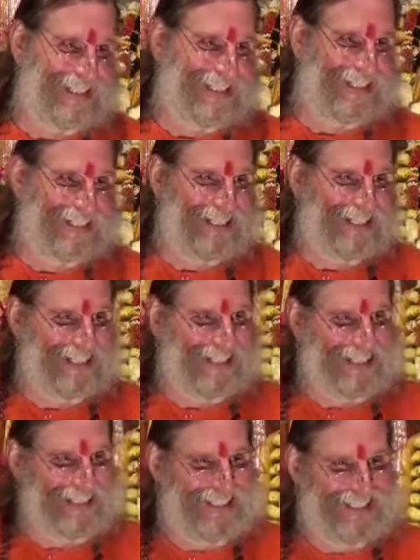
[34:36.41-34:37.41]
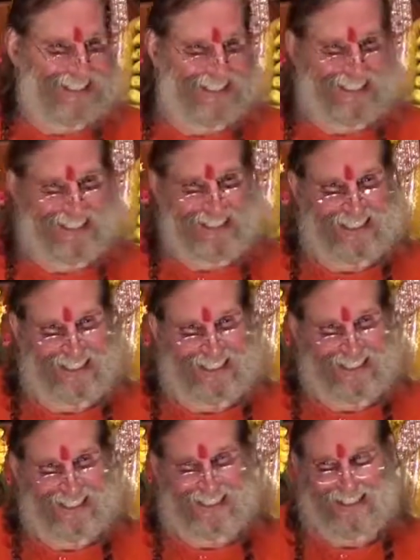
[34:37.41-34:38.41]

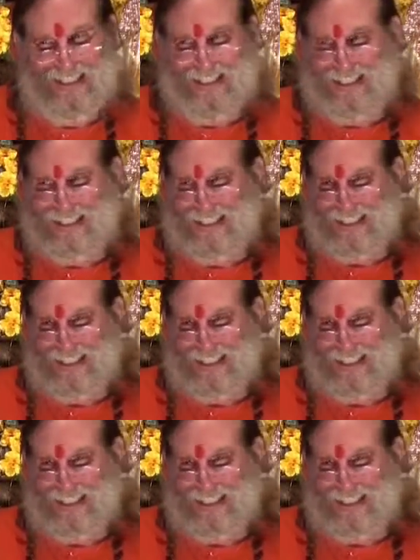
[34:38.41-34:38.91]
No one is speaking in this clip.